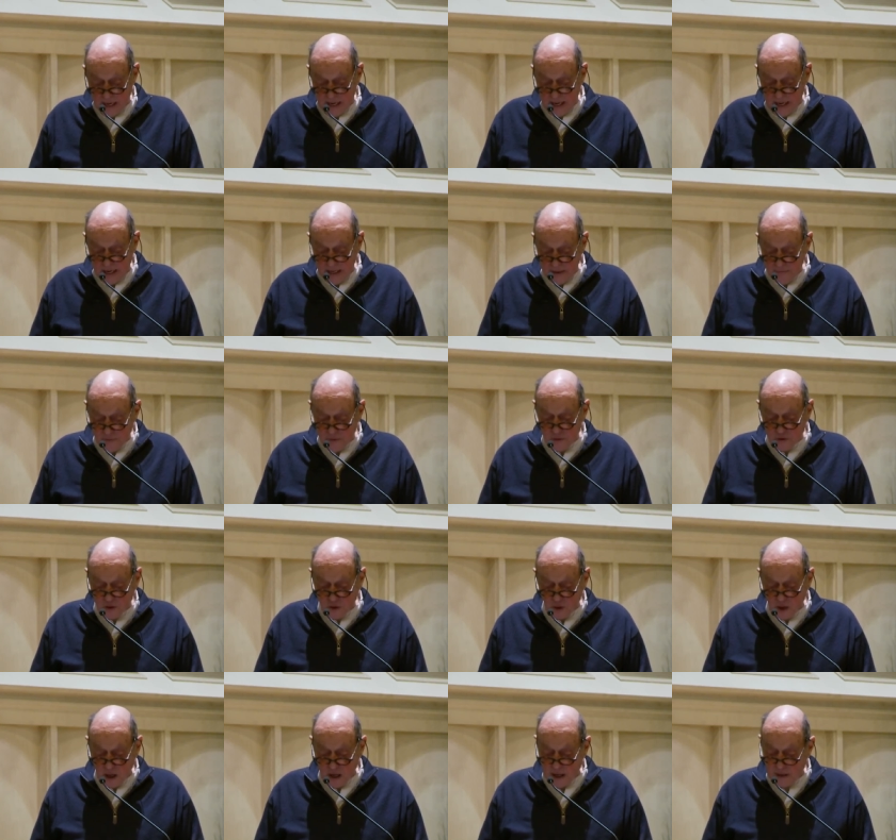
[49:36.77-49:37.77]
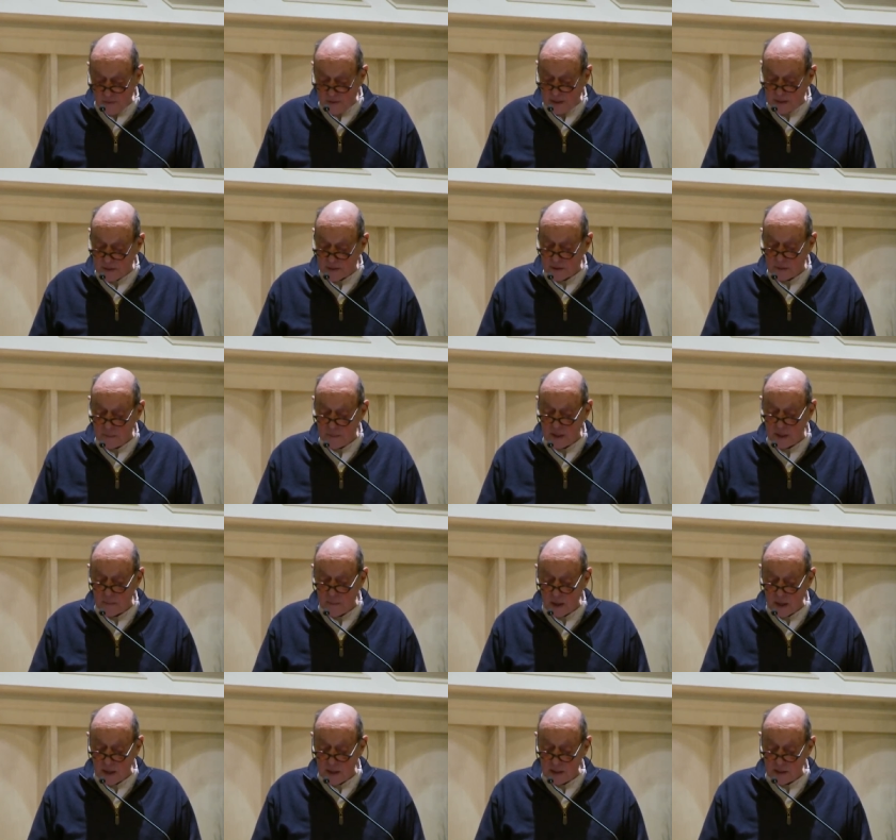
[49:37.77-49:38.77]
And if you try then to
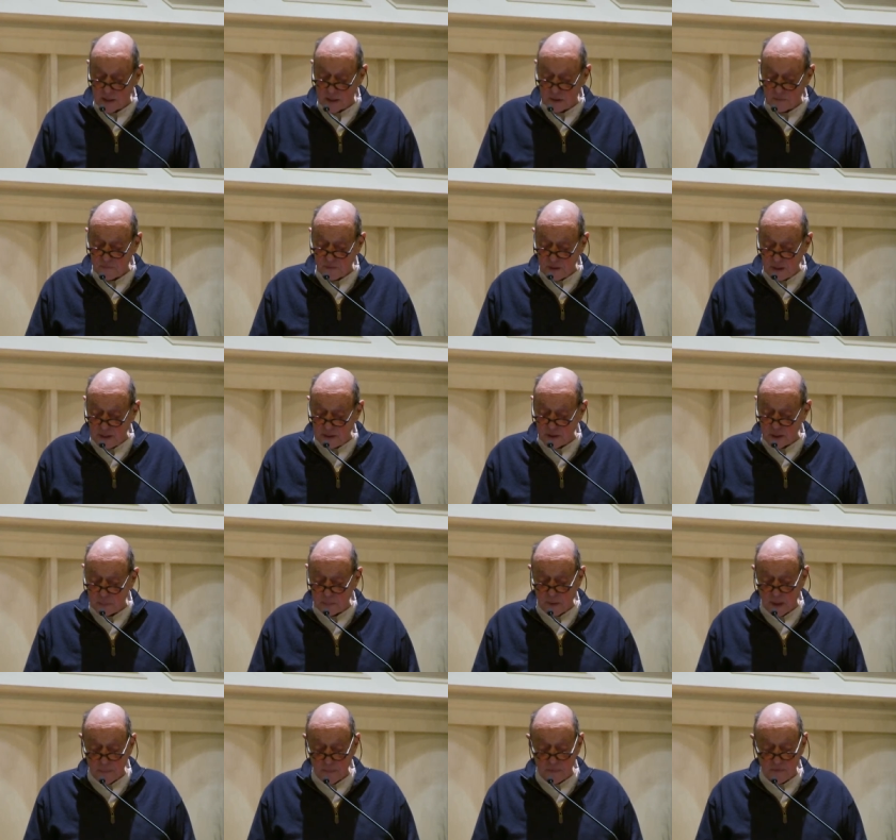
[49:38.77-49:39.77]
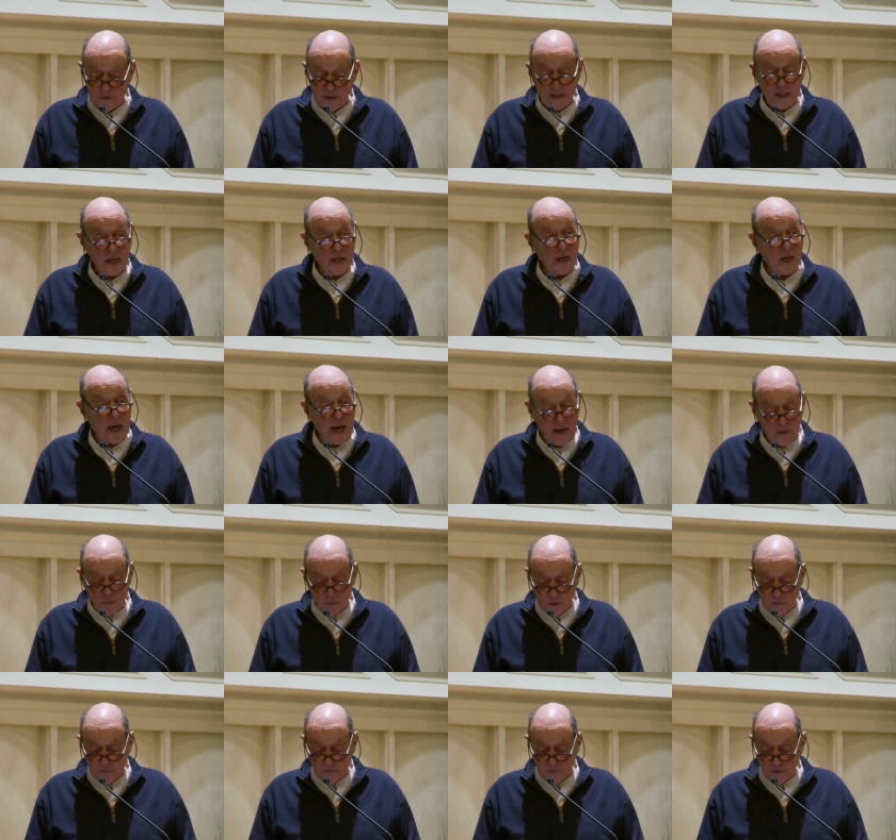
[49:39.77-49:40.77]
minimize floods by preventing
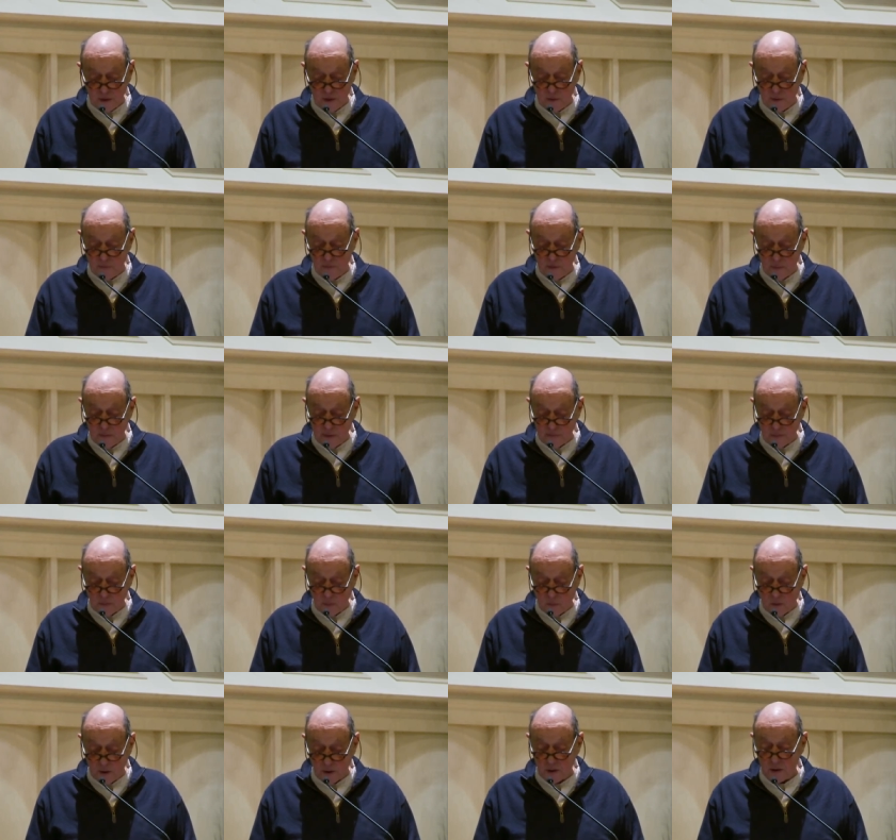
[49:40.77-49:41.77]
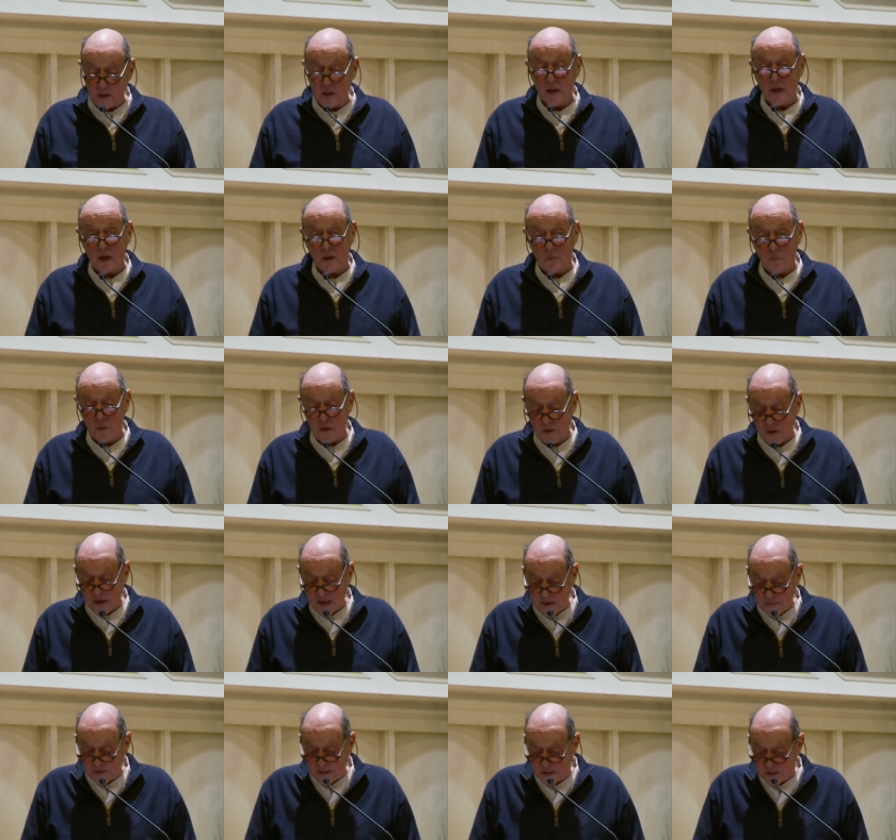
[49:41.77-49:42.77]
lateral flow of the river water with
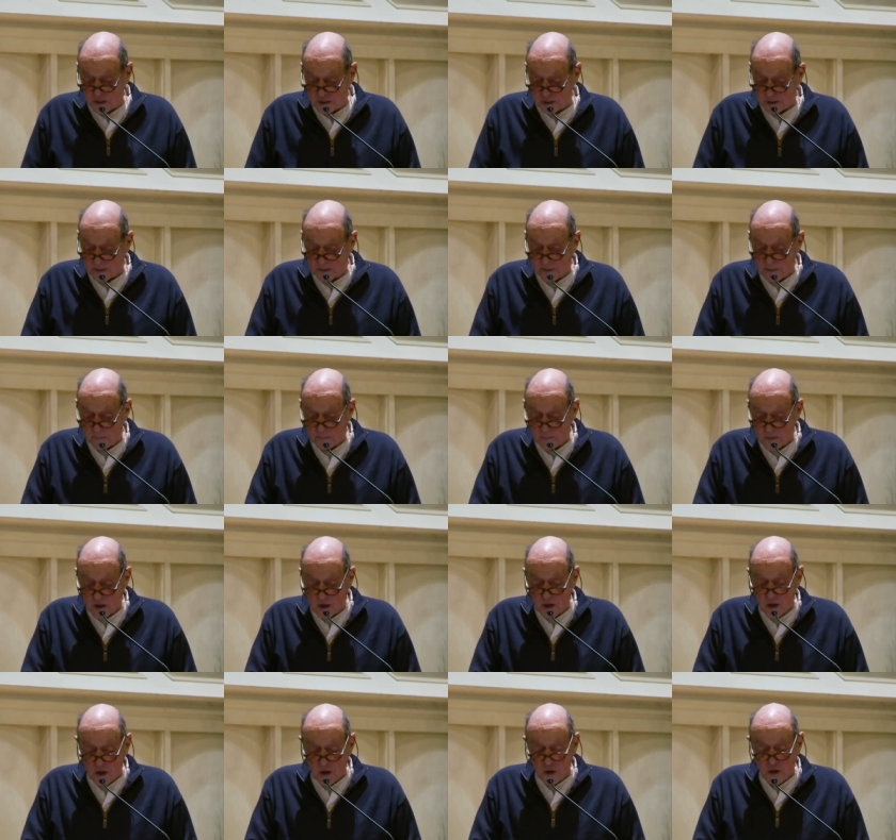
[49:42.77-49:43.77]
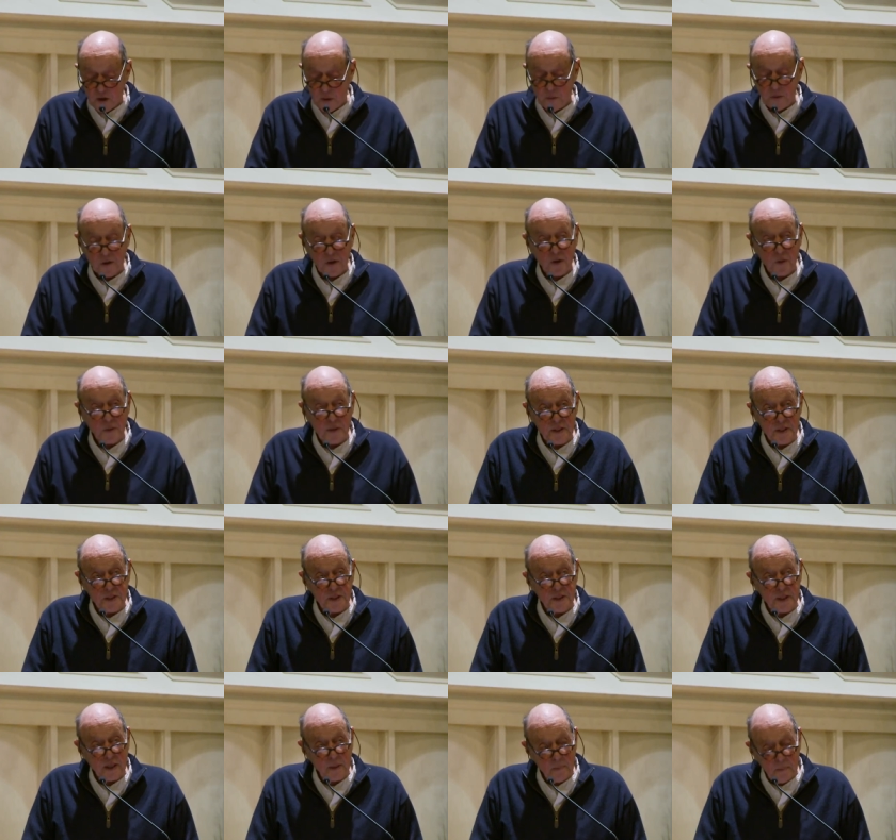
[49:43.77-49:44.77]
levees, you
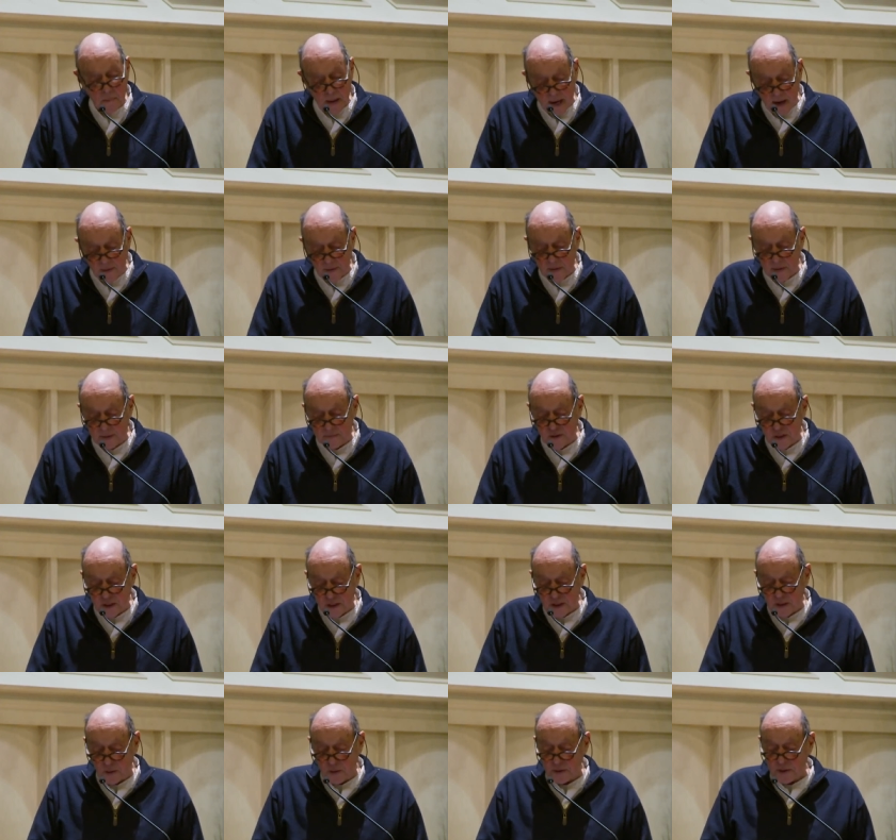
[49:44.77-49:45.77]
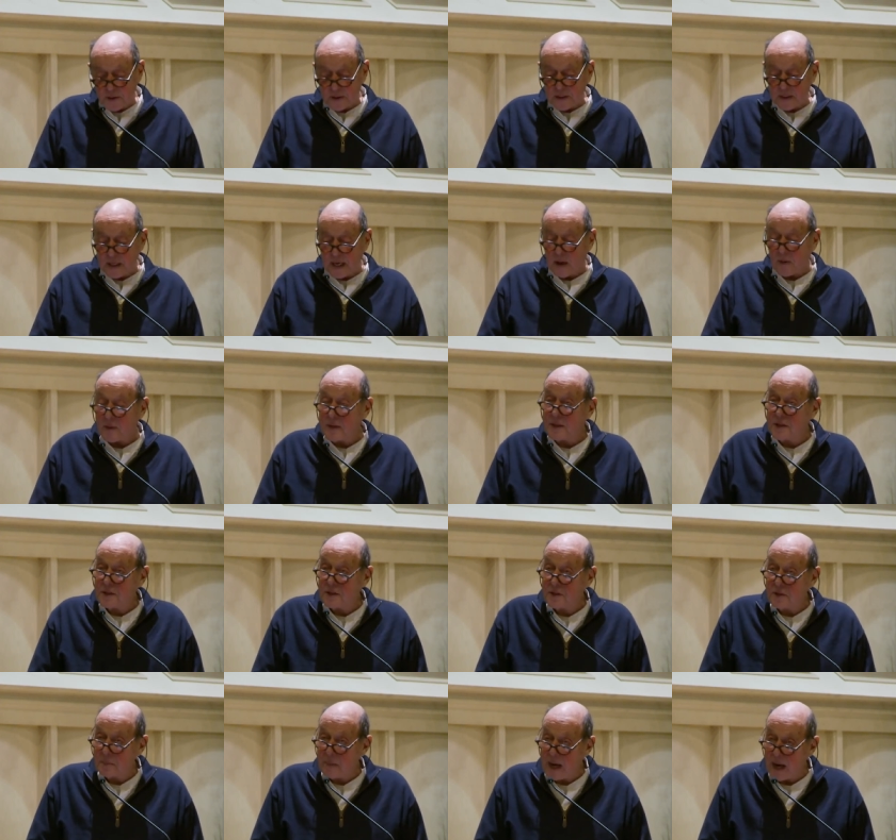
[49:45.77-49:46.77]
increase the amount of silt carried
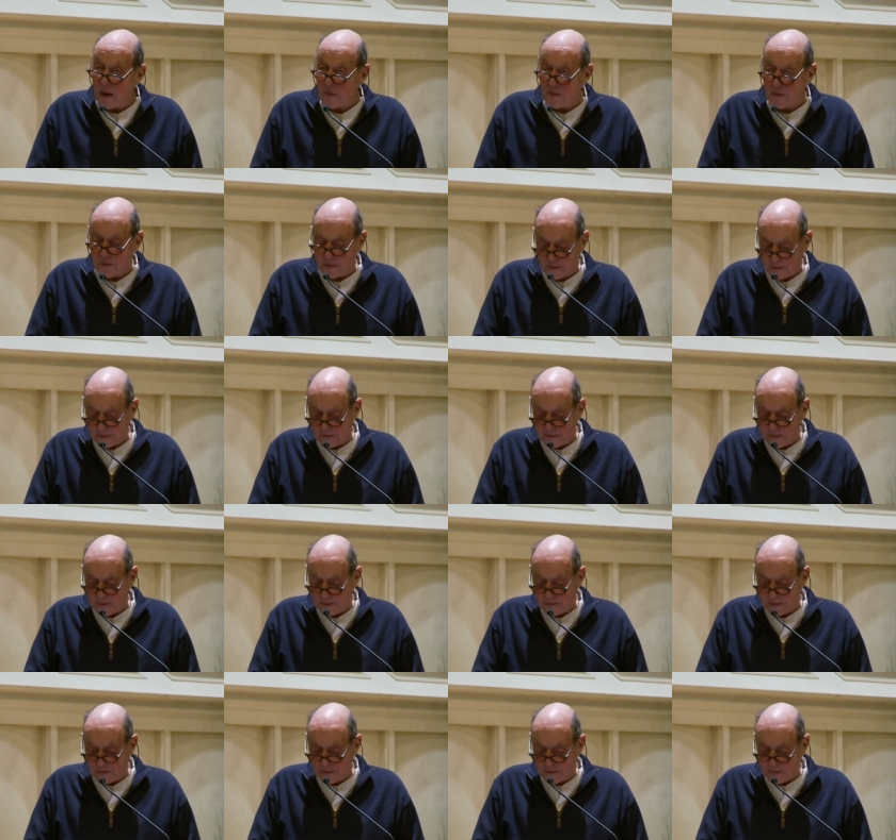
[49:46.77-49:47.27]
to the mouth.